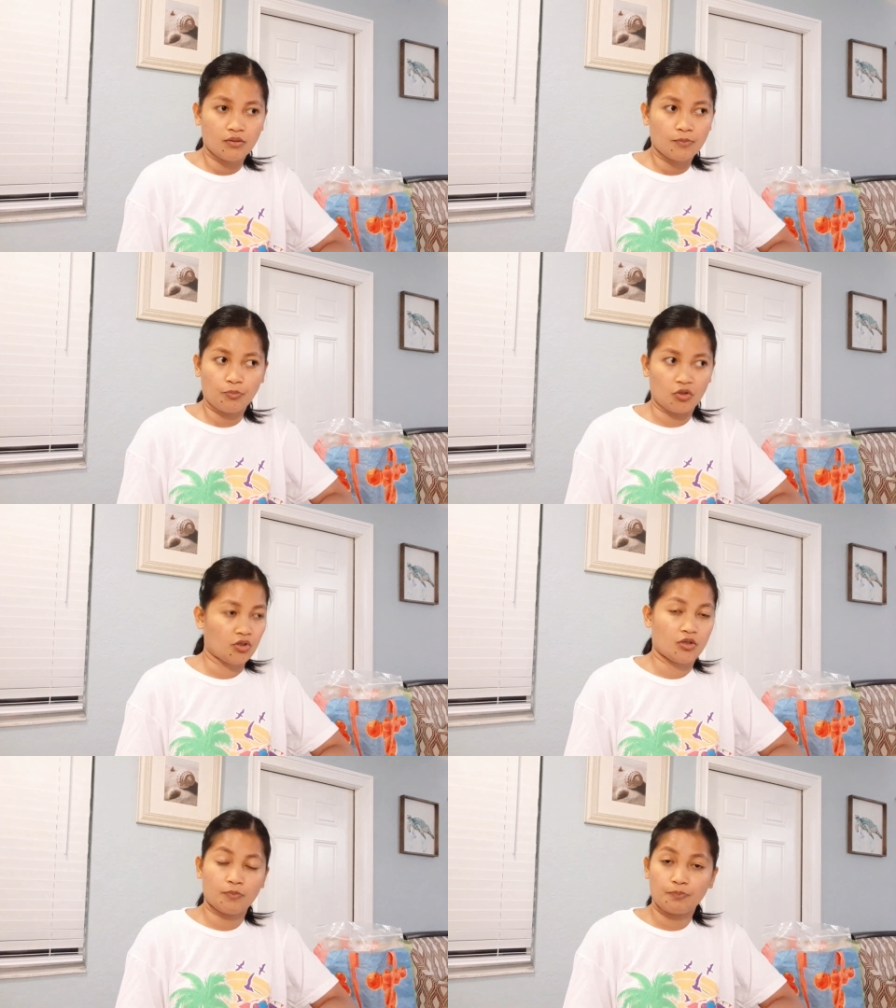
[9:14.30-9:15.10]

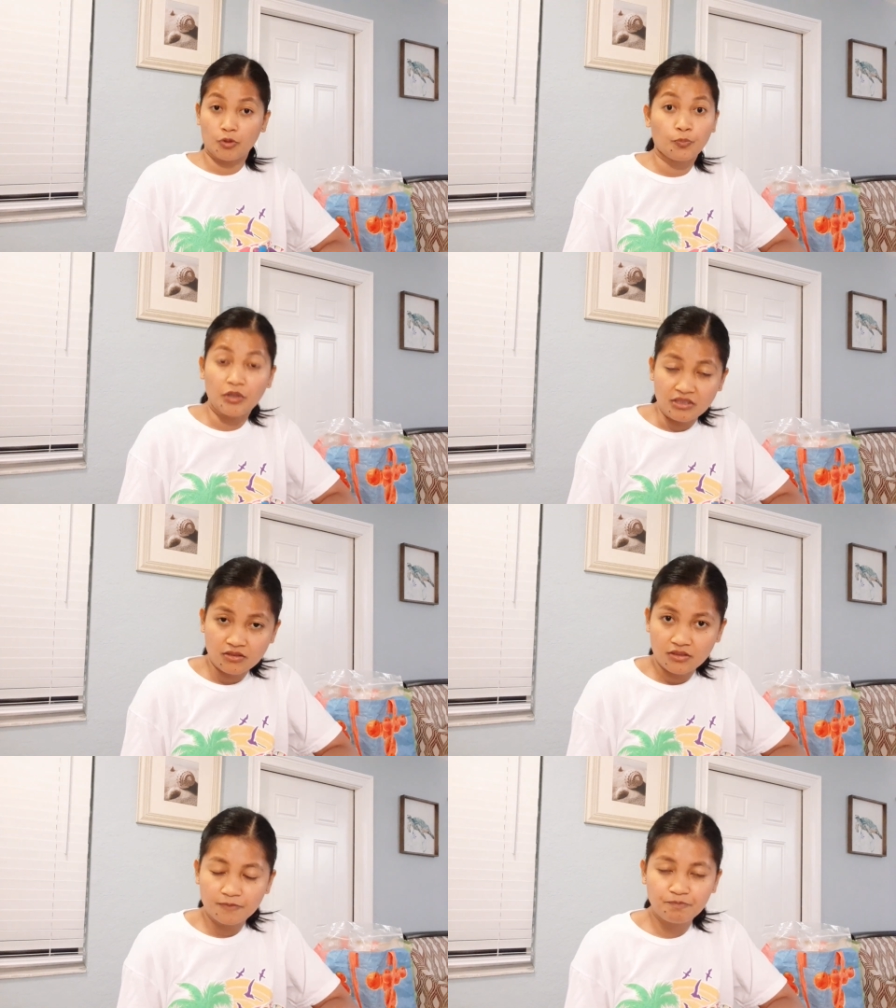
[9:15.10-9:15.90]
per, per print.
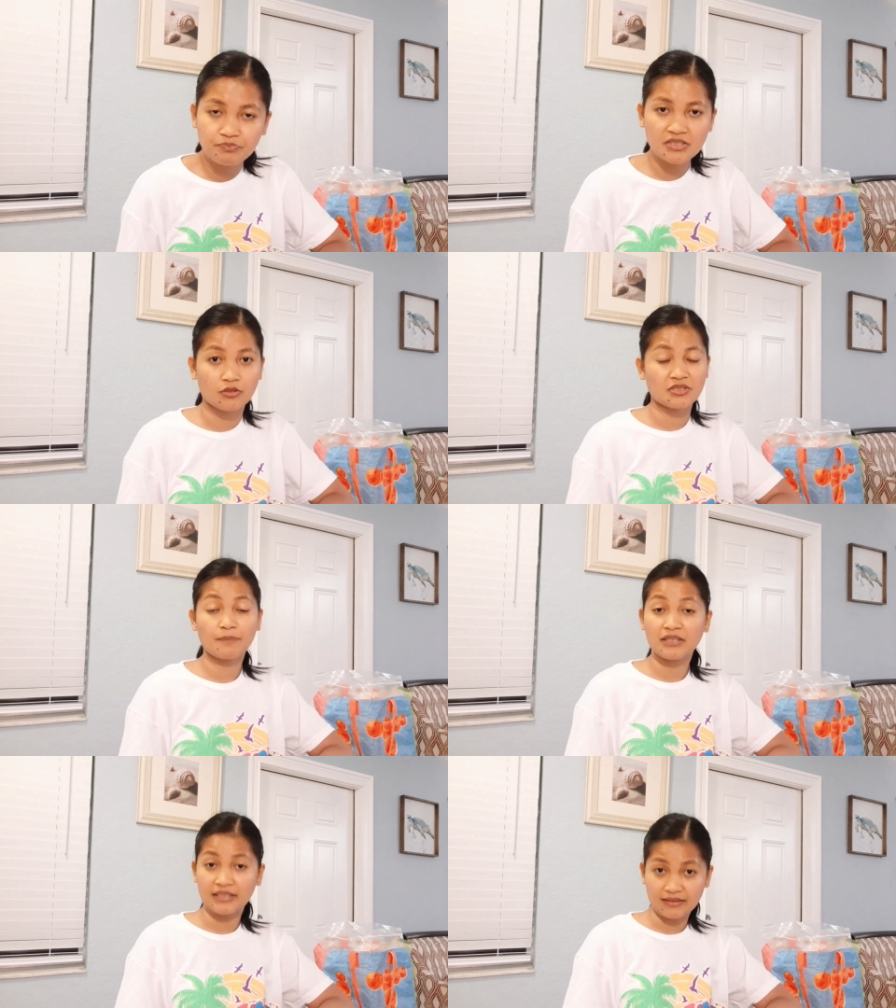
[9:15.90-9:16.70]
So
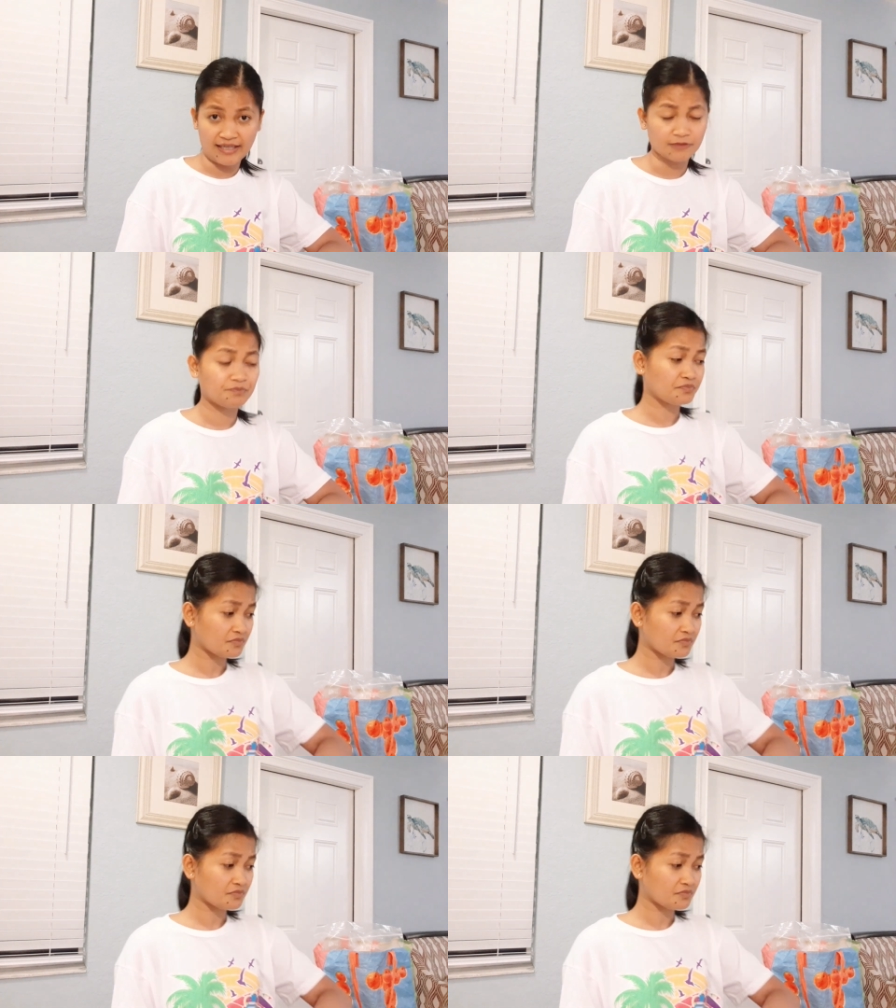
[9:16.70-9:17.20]
something like that.